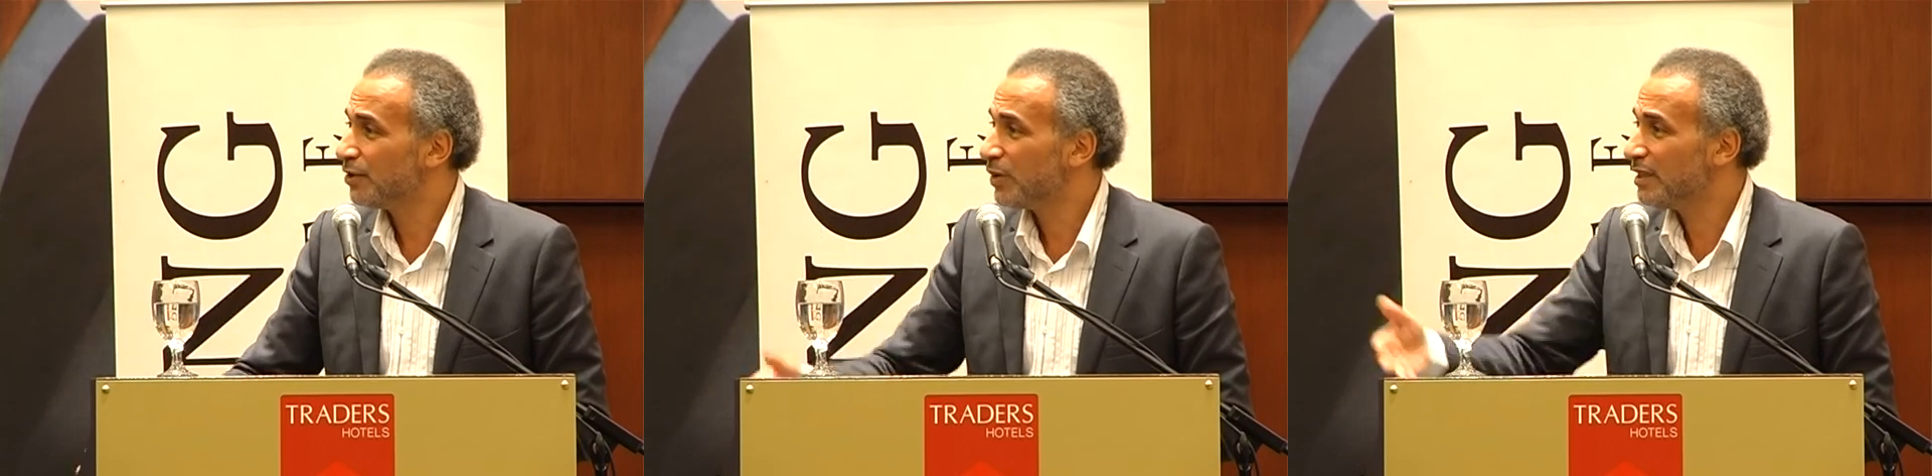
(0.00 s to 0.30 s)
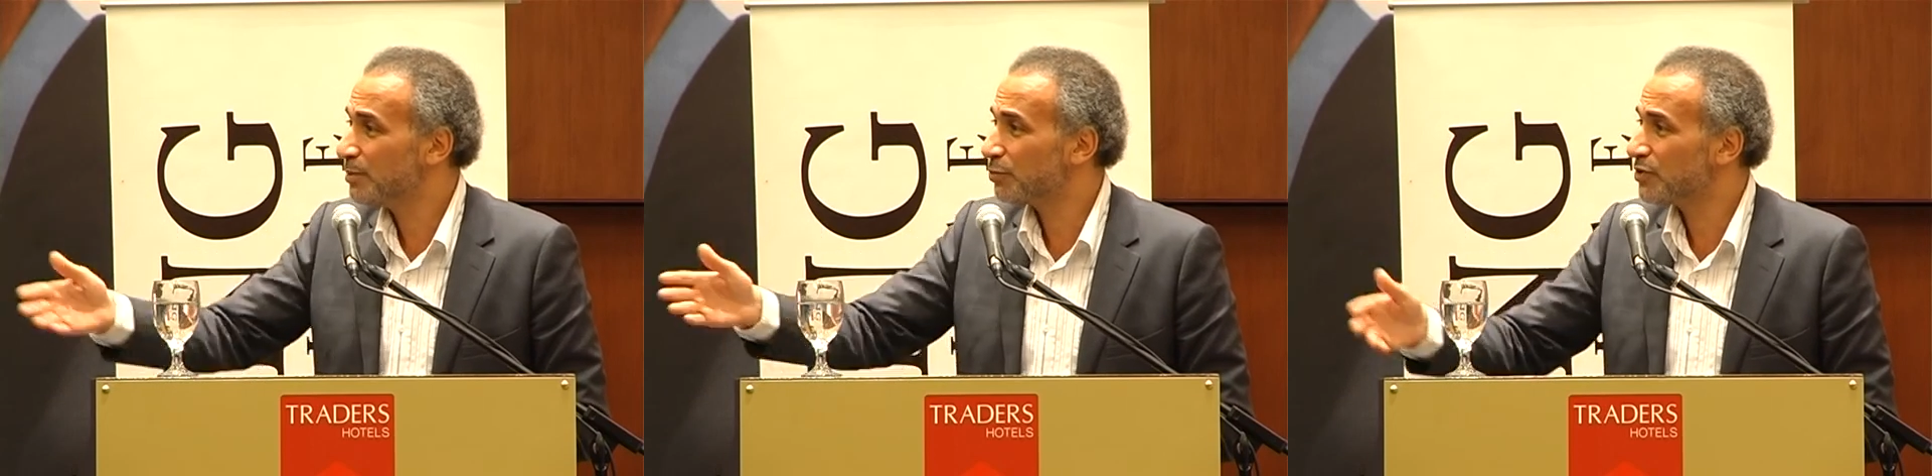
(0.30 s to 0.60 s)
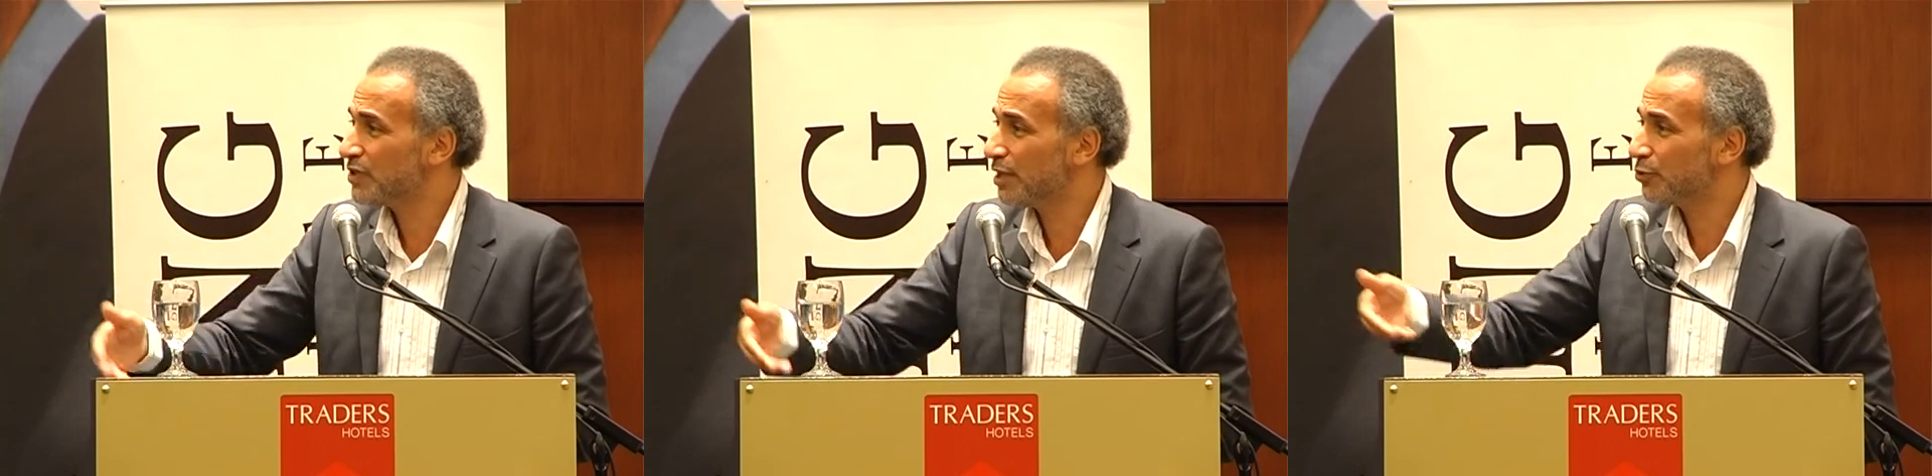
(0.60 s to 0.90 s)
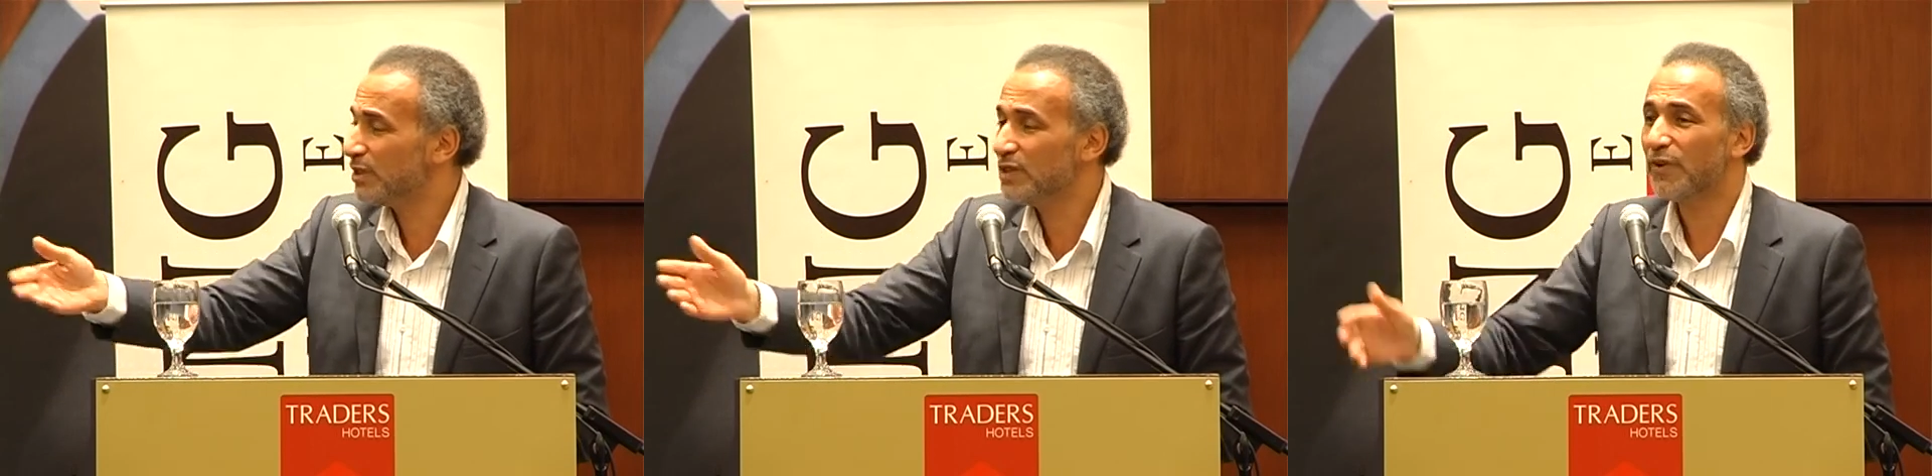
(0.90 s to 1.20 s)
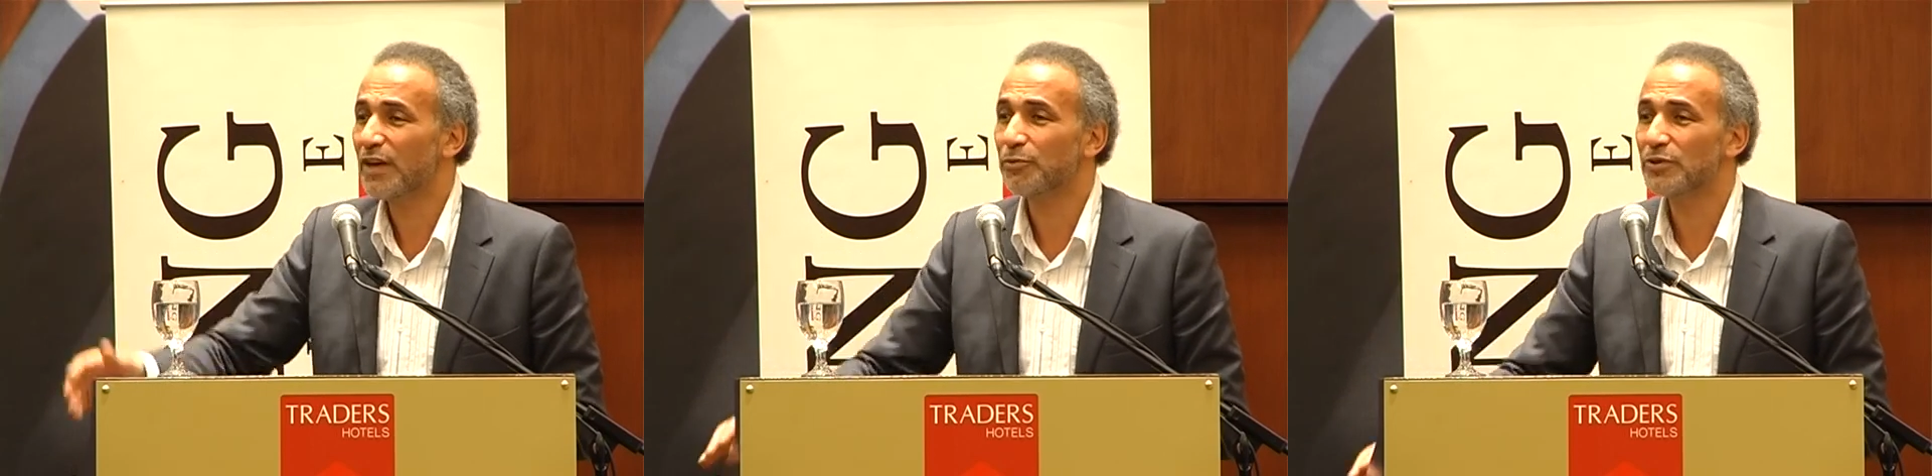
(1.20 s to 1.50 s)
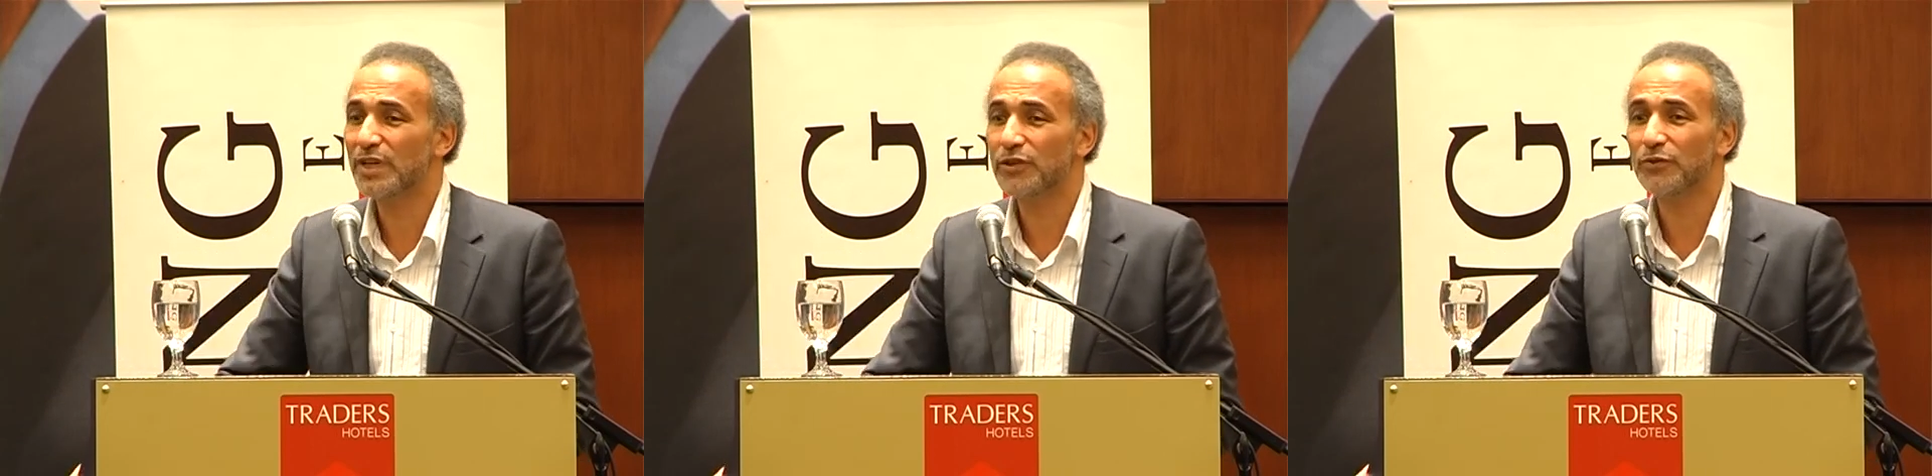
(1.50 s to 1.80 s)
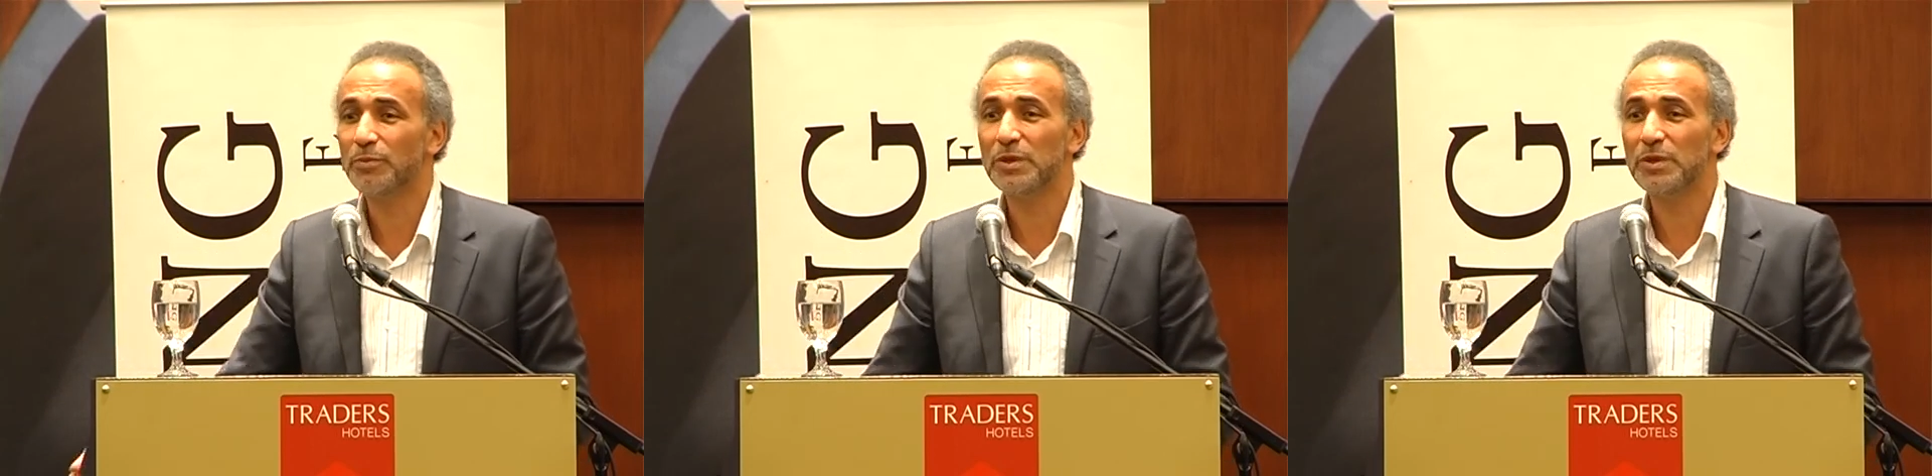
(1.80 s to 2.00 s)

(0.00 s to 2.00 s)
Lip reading: 20%, 25% of the